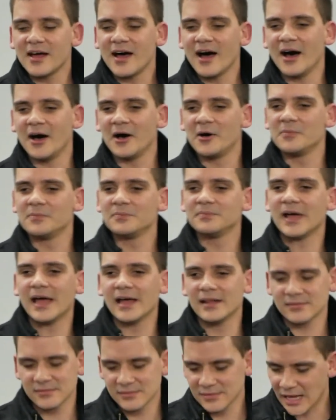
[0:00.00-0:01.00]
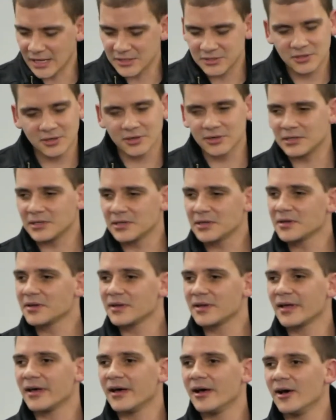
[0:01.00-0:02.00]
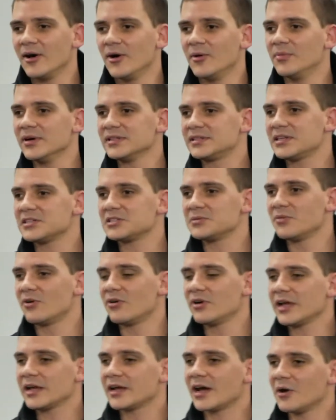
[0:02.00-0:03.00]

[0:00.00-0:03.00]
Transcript: Um, and that's good. But this morning,